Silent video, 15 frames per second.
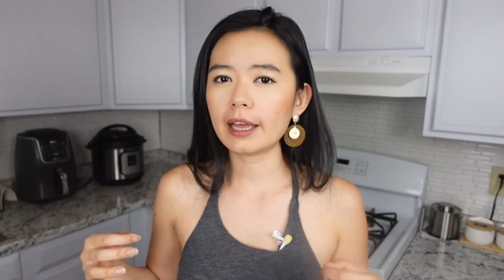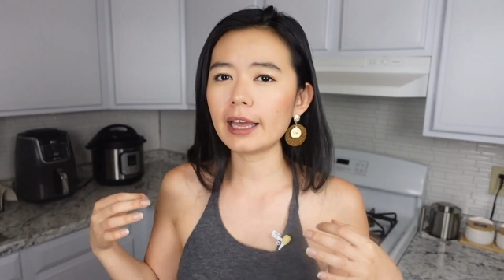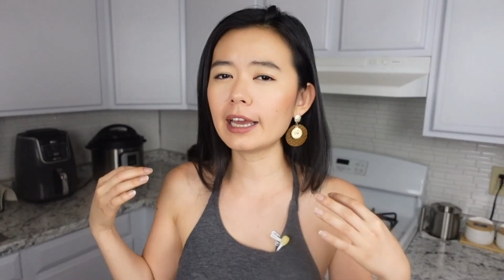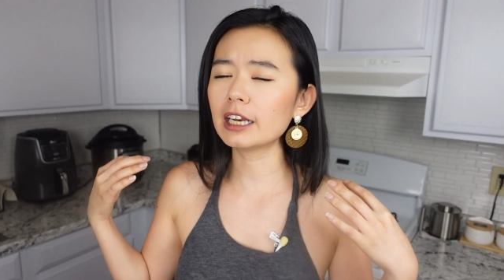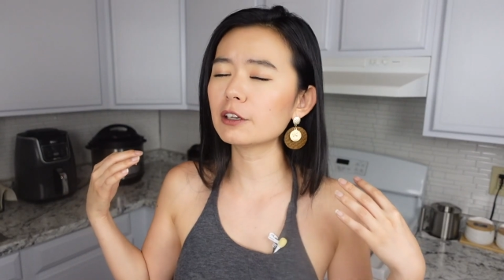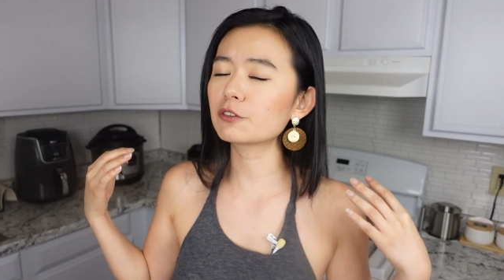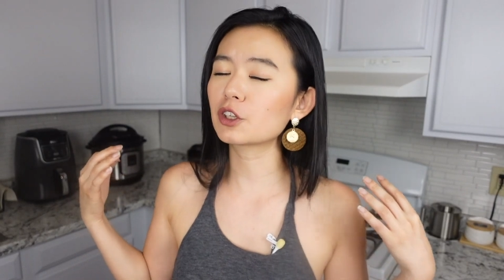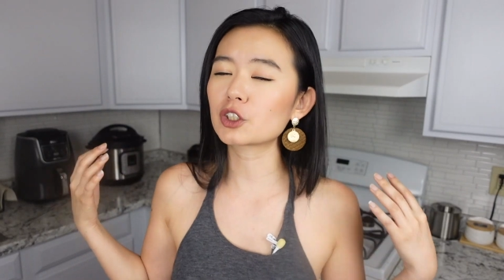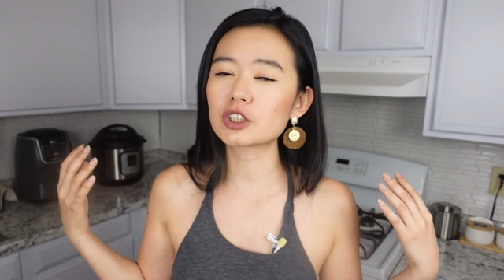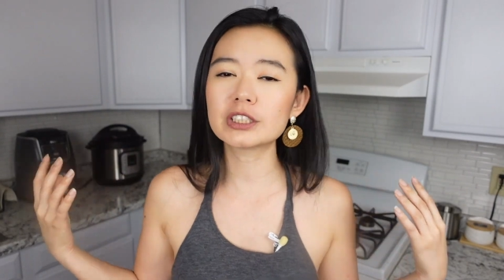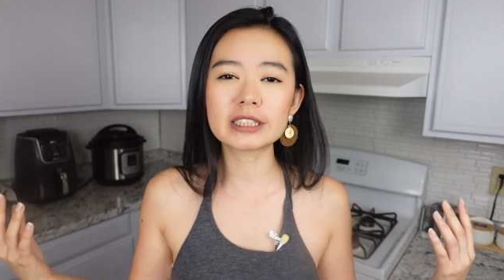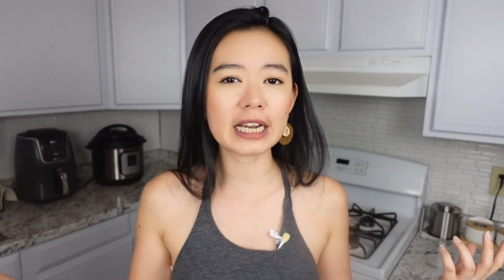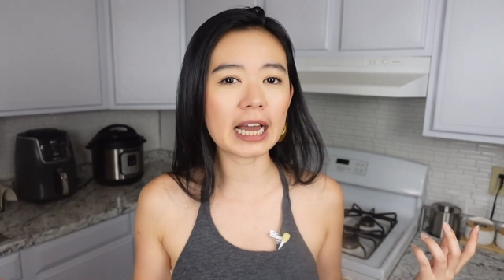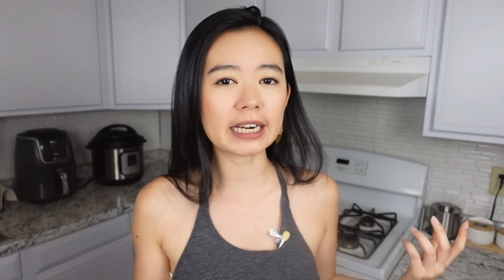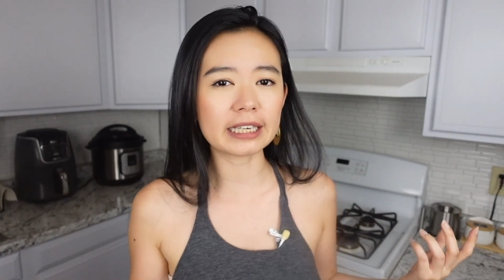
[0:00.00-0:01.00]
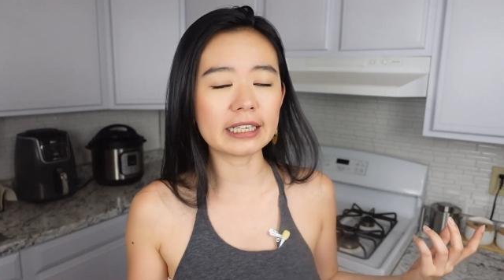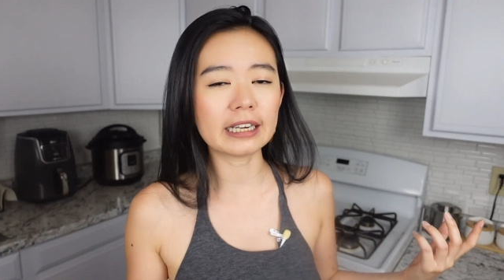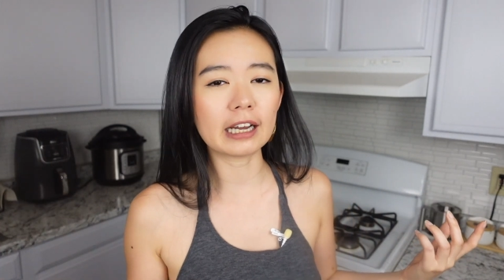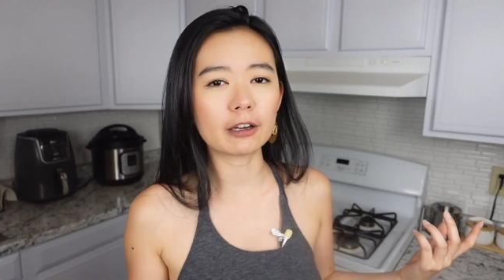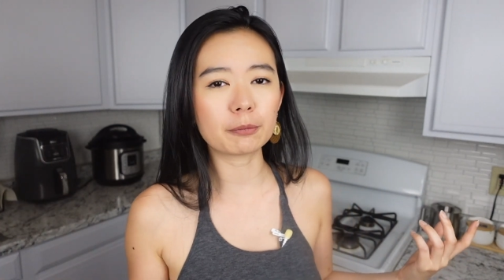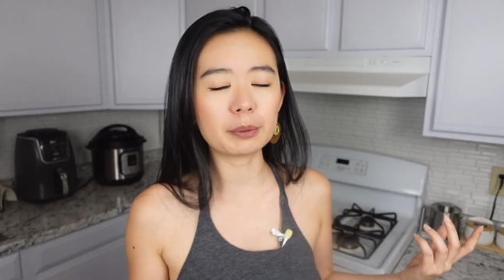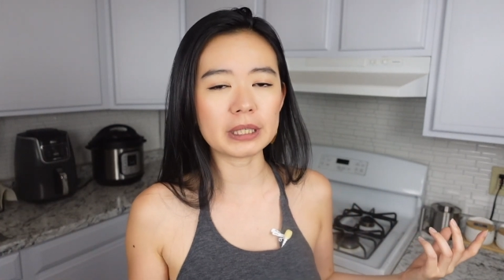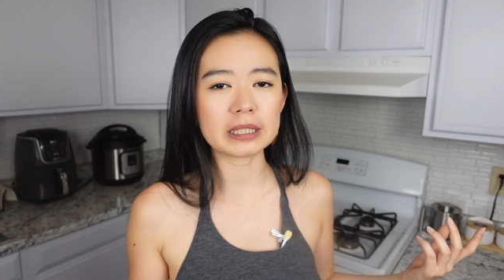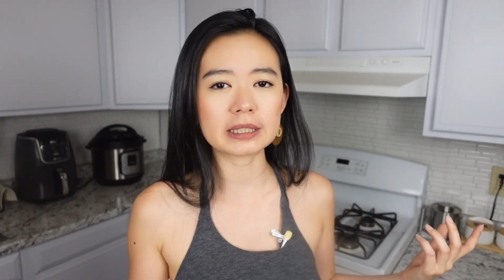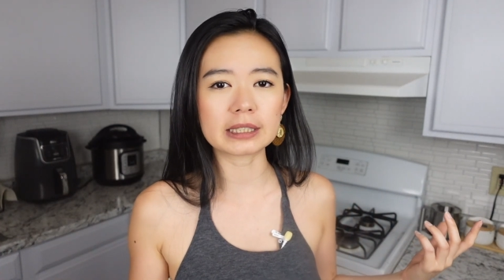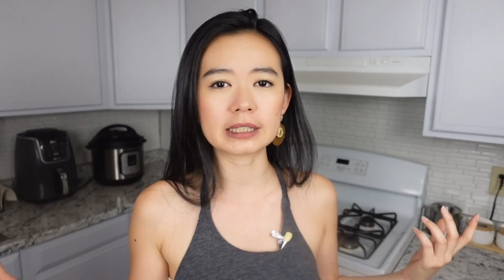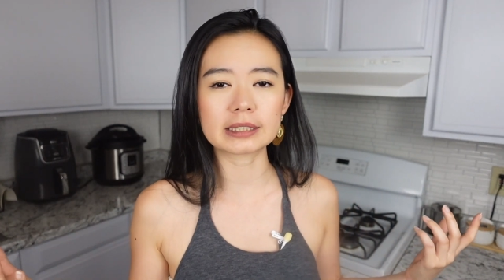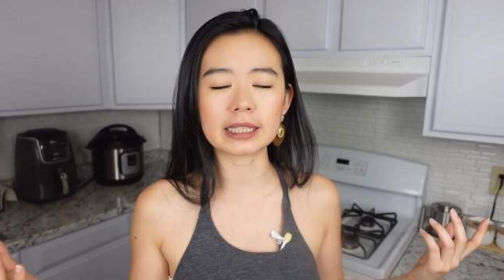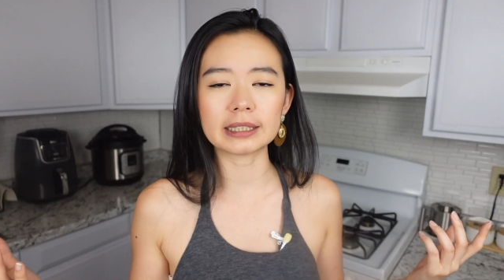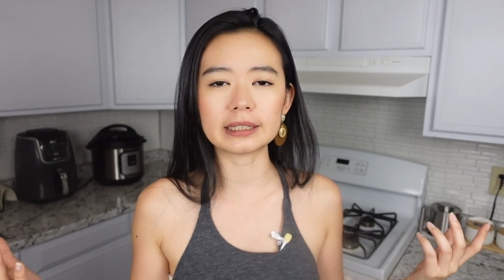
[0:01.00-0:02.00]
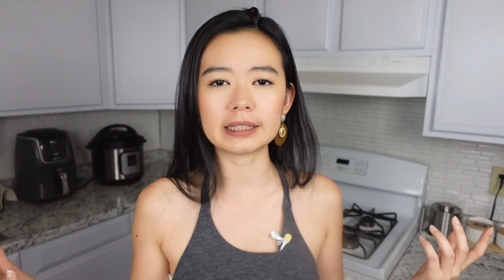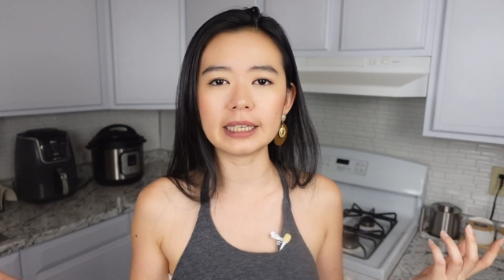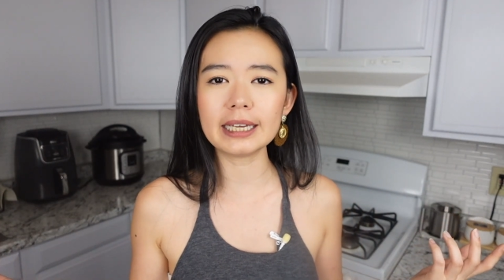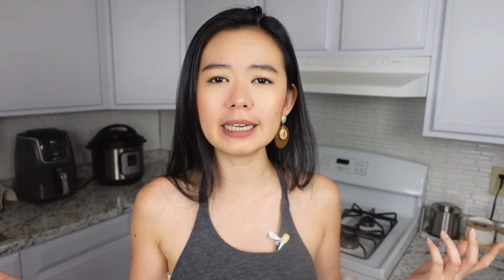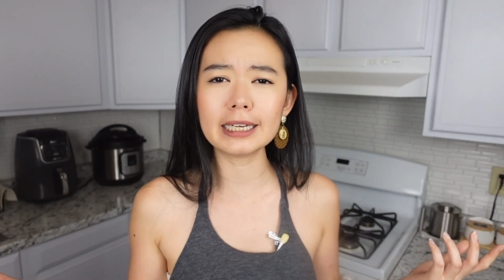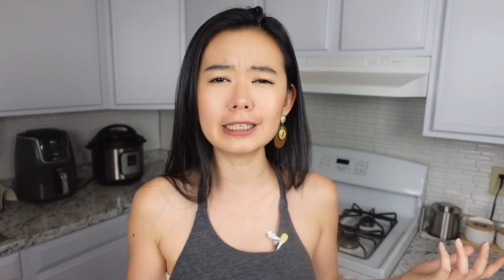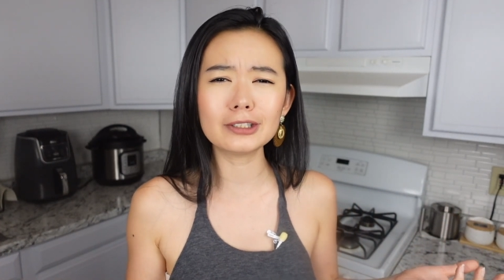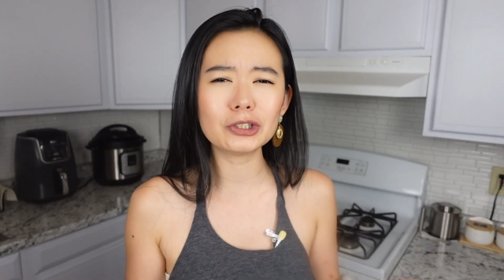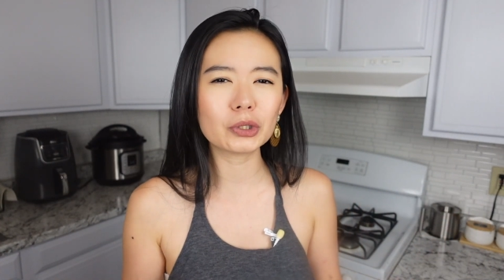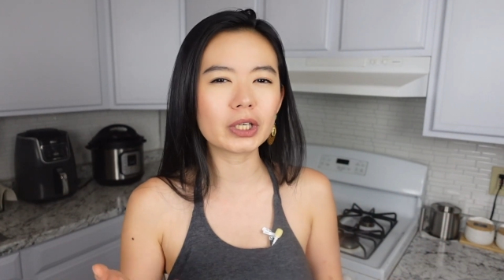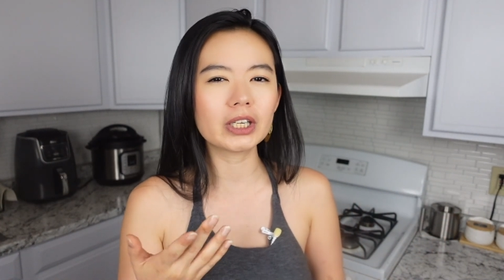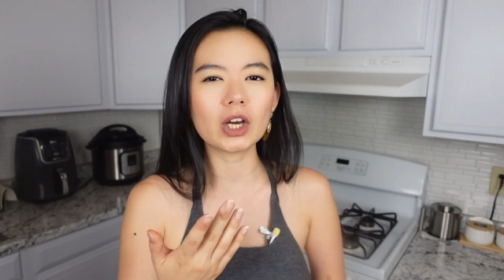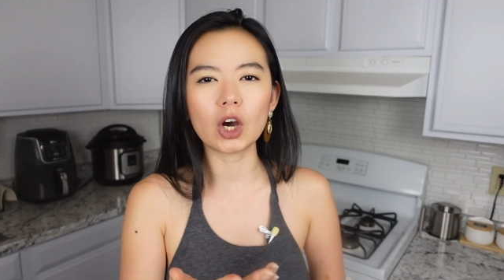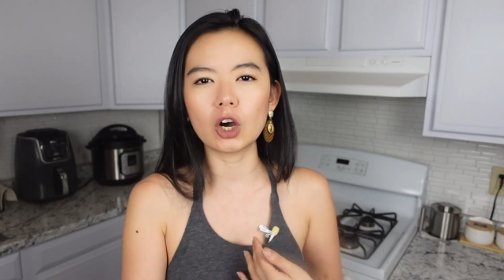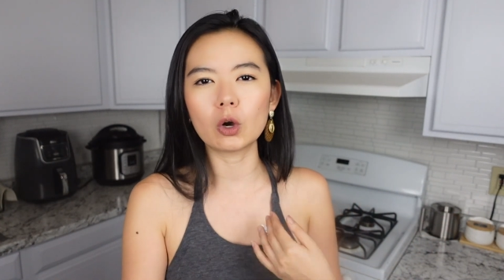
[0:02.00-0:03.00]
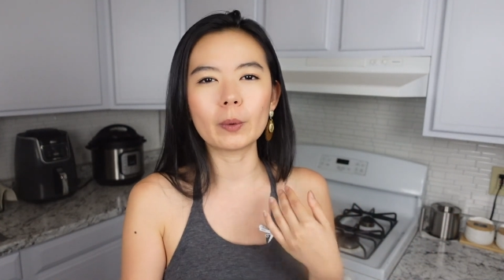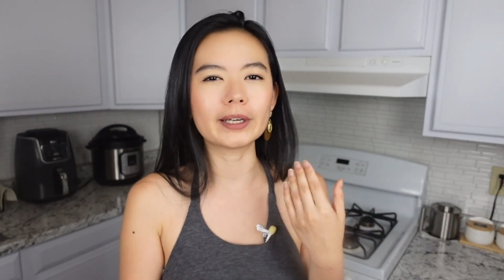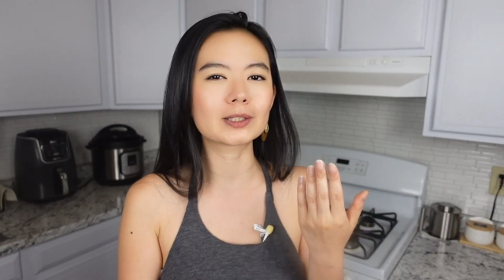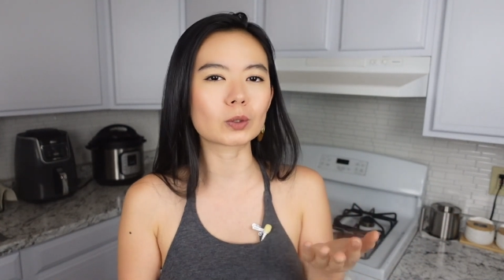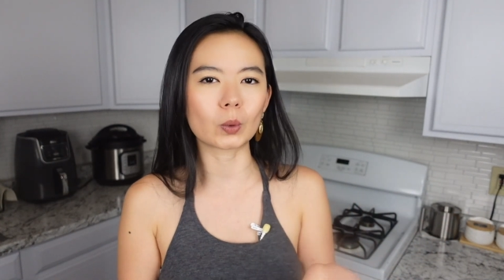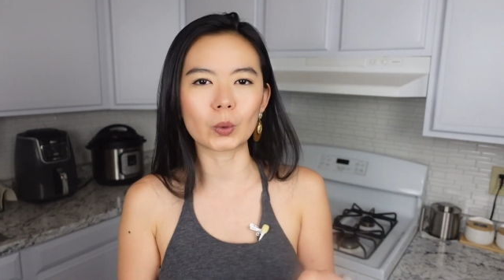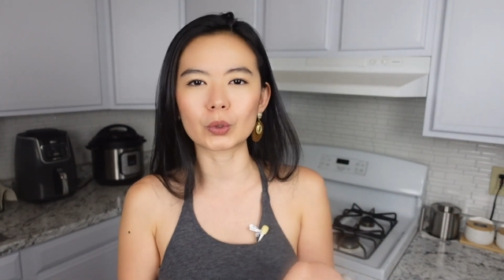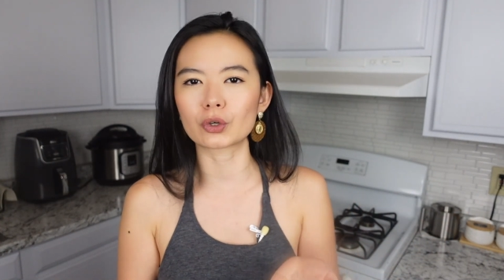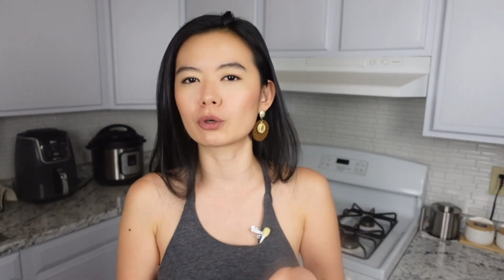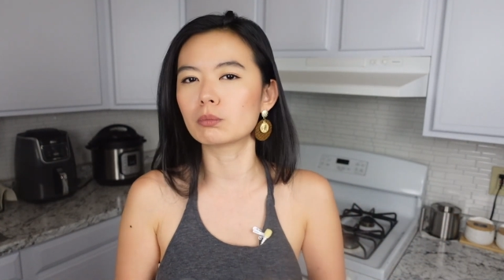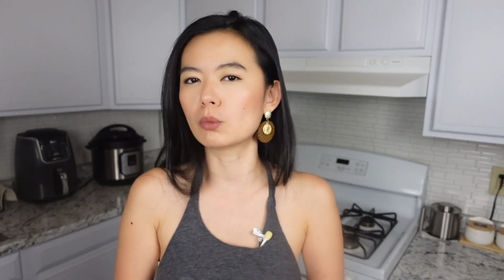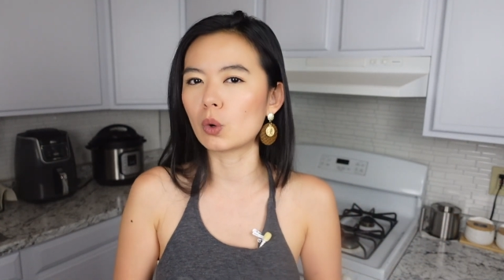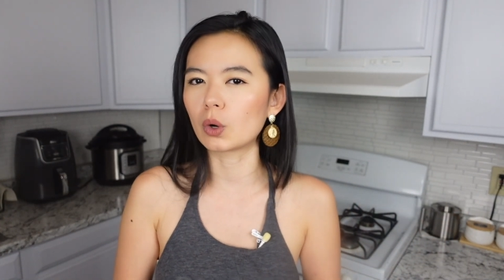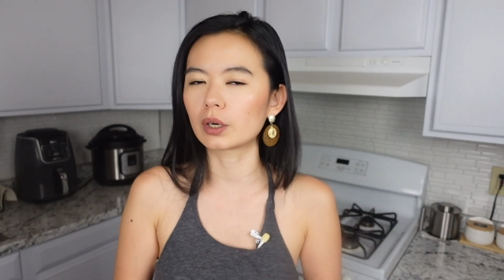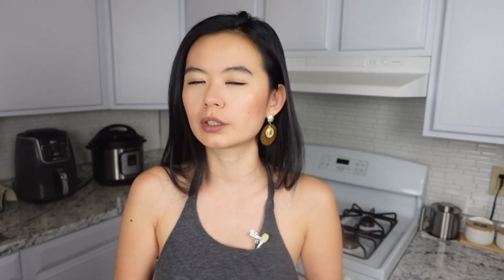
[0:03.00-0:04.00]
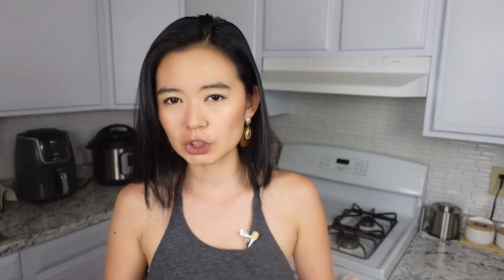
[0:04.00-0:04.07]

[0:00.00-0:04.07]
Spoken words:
And if there's not enough pieces at the end, you can always order more.